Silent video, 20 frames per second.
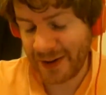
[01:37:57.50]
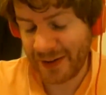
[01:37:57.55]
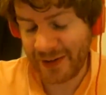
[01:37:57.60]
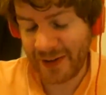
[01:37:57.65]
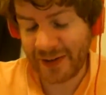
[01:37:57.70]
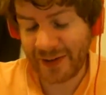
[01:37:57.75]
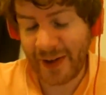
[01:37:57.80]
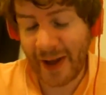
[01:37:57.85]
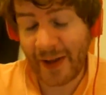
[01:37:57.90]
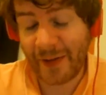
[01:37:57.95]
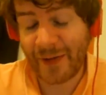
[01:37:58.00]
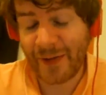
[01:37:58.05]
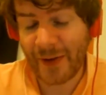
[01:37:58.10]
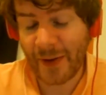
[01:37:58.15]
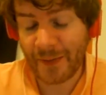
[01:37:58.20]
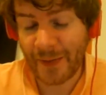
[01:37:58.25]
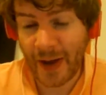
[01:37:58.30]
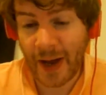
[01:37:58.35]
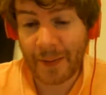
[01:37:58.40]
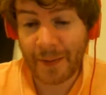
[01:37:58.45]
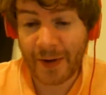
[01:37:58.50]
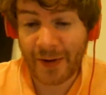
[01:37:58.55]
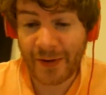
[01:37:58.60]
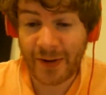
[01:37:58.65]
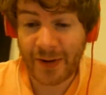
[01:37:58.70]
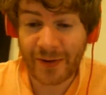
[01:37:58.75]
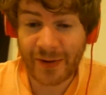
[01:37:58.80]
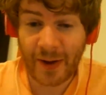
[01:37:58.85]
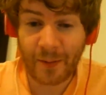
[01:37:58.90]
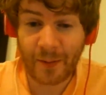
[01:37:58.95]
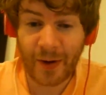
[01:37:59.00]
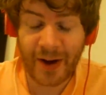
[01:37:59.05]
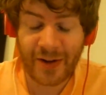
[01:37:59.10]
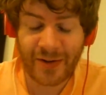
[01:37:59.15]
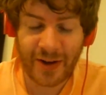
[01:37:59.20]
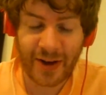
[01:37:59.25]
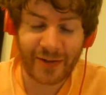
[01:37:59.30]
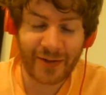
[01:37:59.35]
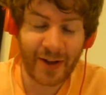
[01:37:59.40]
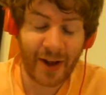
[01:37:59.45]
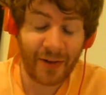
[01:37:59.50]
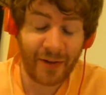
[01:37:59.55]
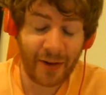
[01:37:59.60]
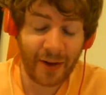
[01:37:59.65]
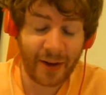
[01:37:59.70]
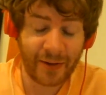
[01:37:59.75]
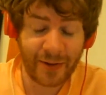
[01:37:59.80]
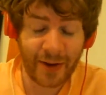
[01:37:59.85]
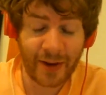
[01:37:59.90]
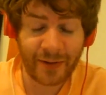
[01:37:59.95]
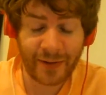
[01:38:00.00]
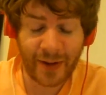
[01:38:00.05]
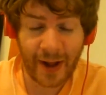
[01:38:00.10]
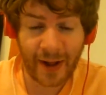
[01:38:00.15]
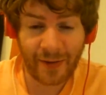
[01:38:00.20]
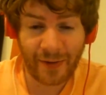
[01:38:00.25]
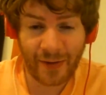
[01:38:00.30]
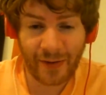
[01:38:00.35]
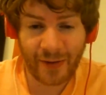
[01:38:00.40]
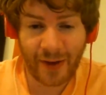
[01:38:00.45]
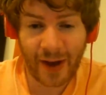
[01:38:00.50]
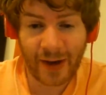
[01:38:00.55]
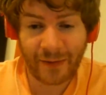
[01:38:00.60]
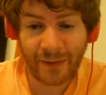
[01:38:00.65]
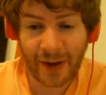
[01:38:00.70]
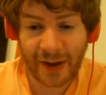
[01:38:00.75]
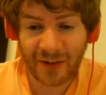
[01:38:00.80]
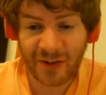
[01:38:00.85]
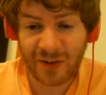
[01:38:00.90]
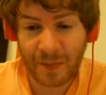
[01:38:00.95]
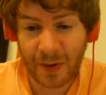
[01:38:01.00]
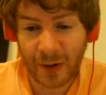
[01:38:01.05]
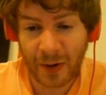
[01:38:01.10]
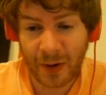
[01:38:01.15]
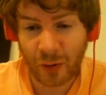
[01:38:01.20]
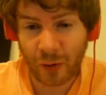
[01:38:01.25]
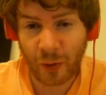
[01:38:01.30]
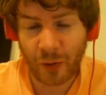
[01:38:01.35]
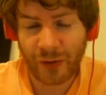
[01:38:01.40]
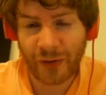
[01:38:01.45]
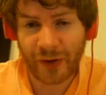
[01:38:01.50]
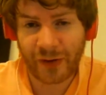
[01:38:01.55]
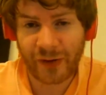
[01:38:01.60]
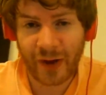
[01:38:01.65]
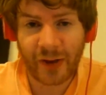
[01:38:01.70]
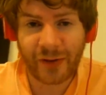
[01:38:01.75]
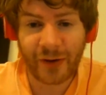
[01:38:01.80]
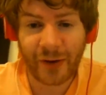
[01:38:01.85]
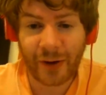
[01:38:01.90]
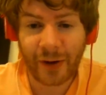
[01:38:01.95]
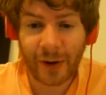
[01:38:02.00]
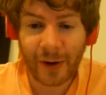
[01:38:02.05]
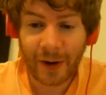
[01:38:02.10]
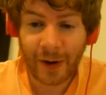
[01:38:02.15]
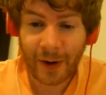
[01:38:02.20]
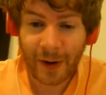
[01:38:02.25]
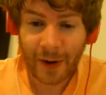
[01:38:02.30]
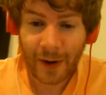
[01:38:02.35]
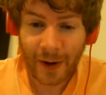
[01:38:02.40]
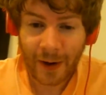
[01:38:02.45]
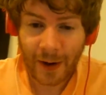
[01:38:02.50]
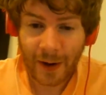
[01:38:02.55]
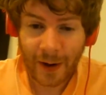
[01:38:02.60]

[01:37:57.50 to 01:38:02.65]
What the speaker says: maybe talk about Existence sometime, because in some ways Existence is kind of like a spiritual successor.